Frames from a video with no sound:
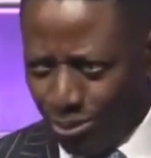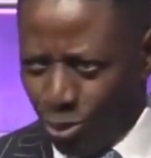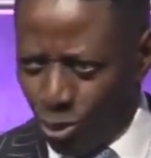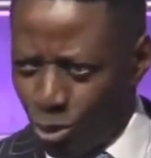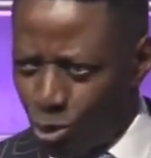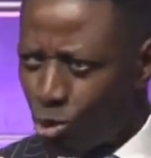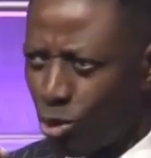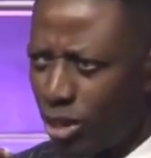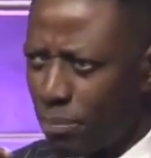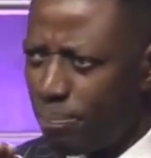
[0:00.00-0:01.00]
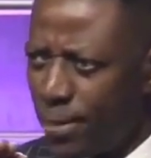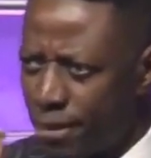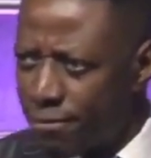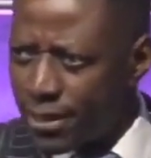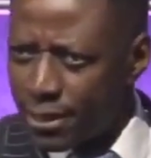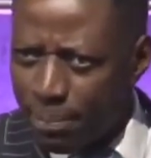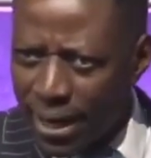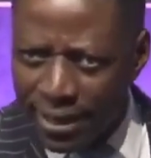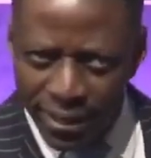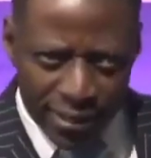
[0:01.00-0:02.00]
you. You throw the big fish
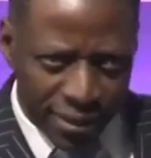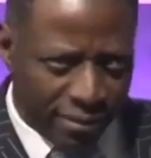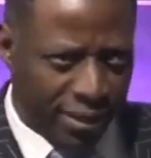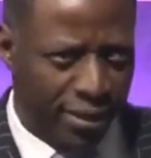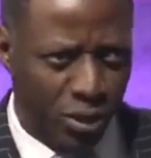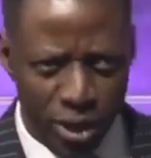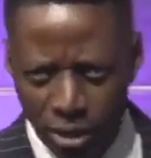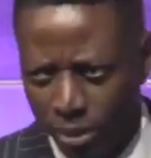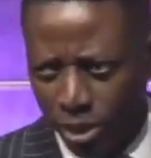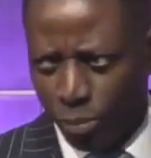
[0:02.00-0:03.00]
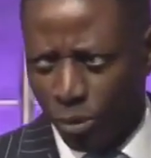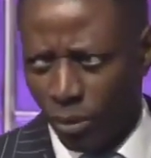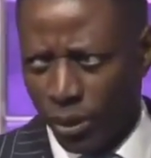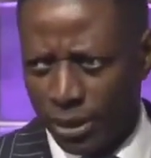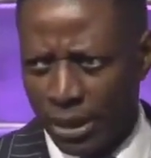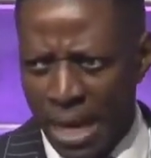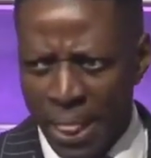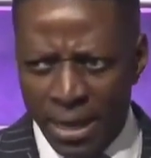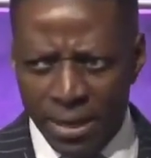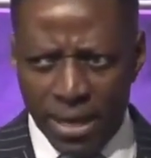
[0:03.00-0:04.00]
back in the river, you keep the small ones.
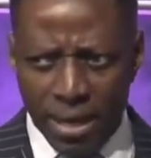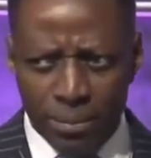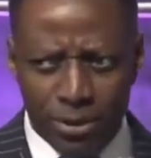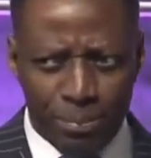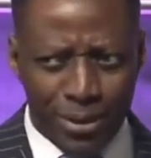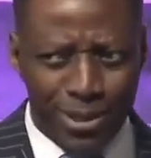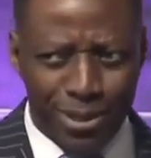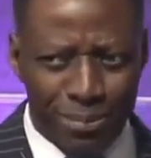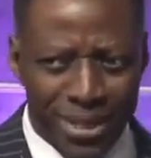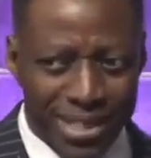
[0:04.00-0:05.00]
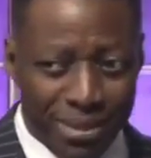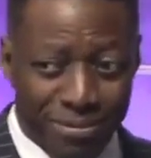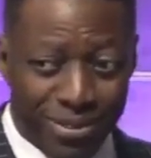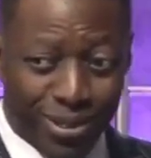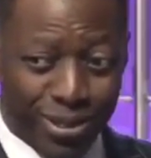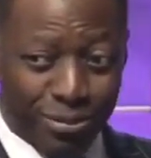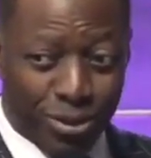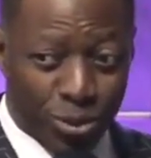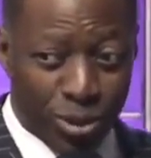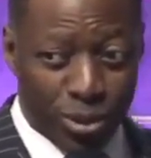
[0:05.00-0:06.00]
There must be some deep
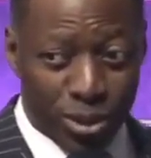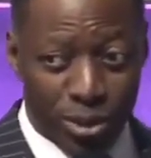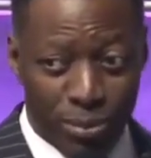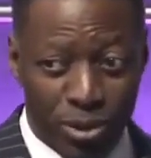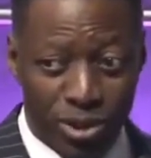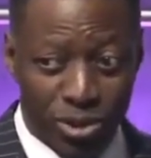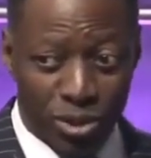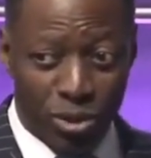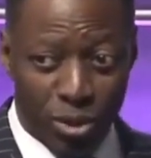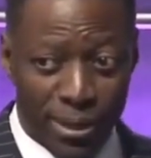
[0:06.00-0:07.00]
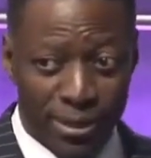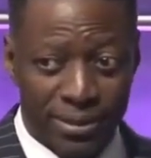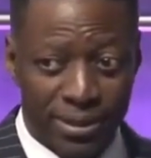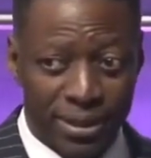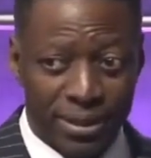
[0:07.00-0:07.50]
philosophy to what you are doing because it's not normal.